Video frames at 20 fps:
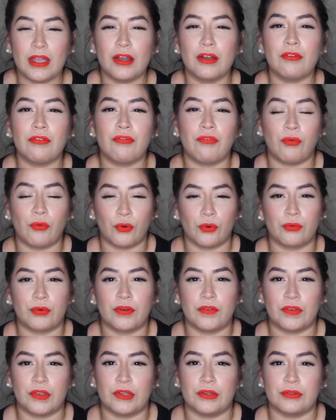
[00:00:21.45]
a full
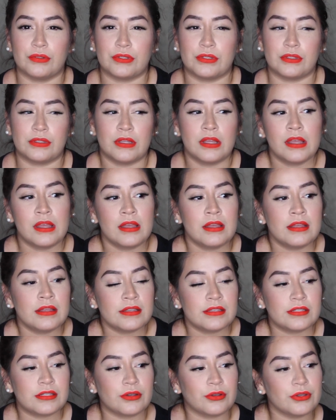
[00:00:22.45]
reviews.
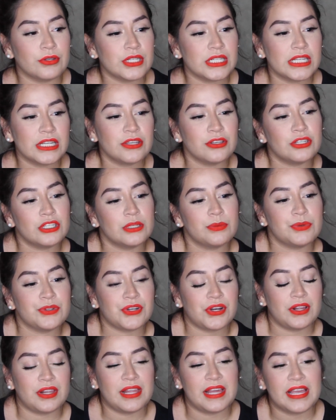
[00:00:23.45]
So usually YouTubers
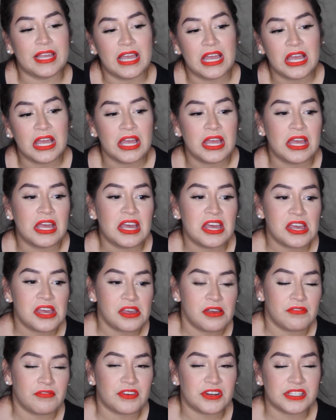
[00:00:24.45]
are like,
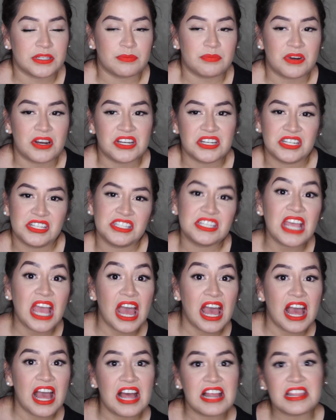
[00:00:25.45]
first impressions,
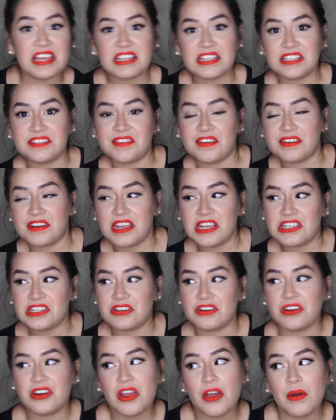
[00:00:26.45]
yeah, I like this
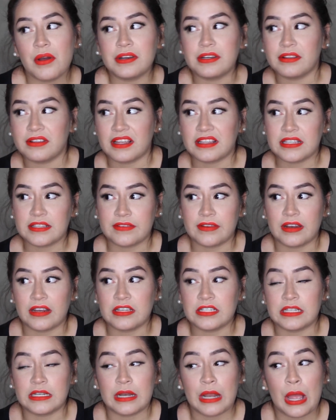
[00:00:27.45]
foundation, or no, I don't like this
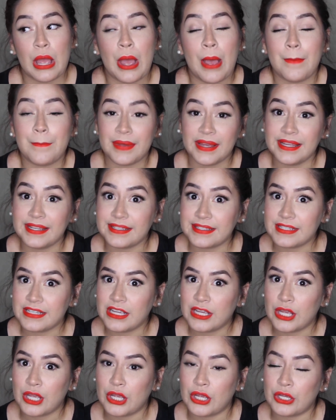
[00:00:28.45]
foundation. But
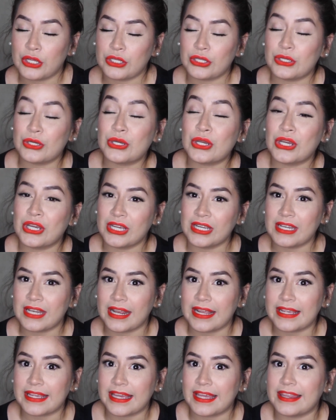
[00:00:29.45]
you could
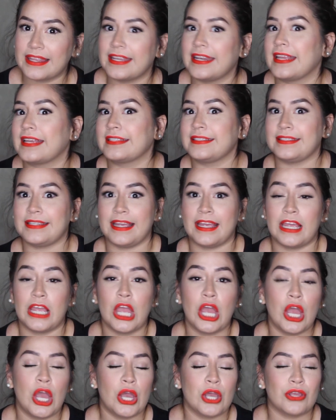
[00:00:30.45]
like it the next day,
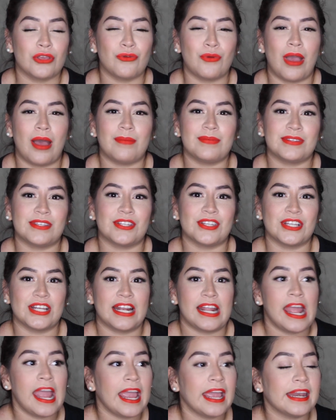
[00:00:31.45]
you absolutely
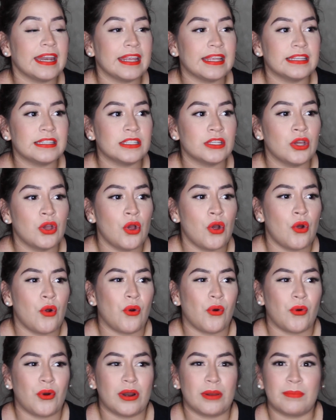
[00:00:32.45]
hate it,
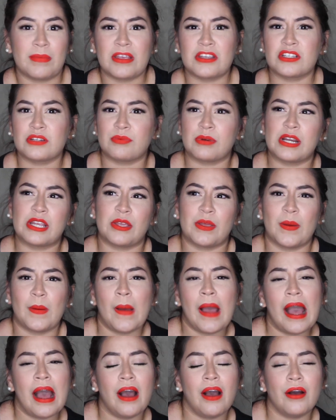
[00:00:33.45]
or it makes you break you
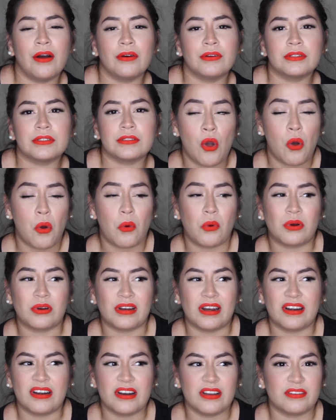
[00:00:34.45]
out, or I
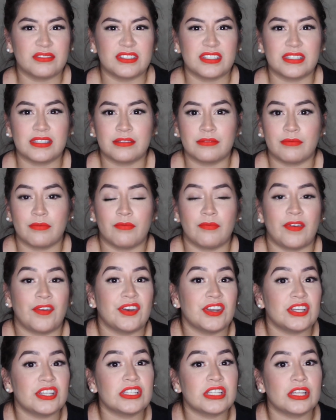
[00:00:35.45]
don't know, just
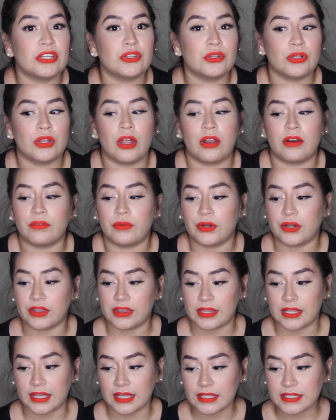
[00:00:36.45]
foundations can do a lot of weird
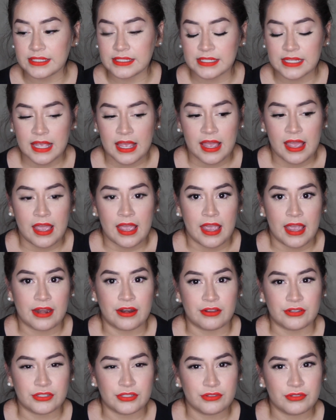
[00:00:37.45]
things. And
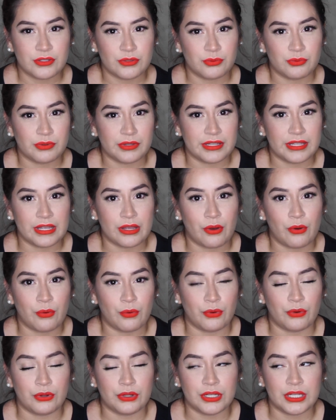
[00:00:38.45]
also it's really
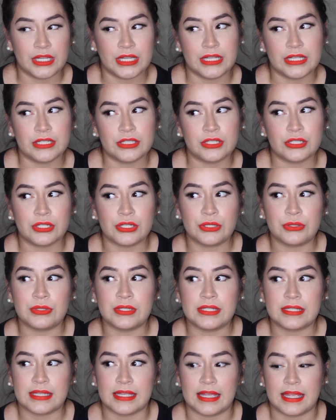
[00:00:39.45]
cool to
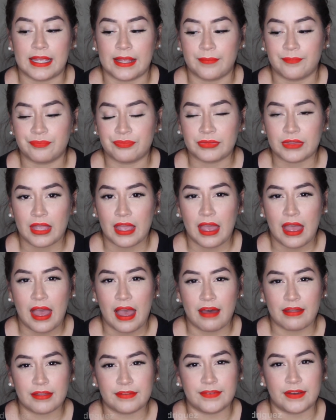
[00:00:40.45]
see
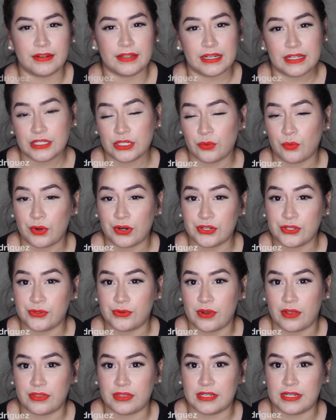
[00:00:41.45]
how the foundation wears
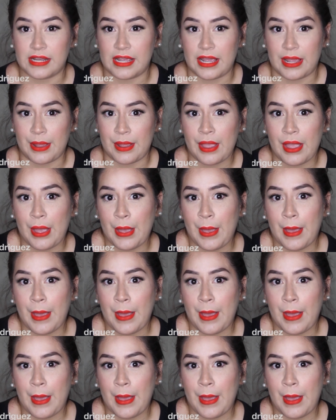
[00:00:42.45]
throughout the day,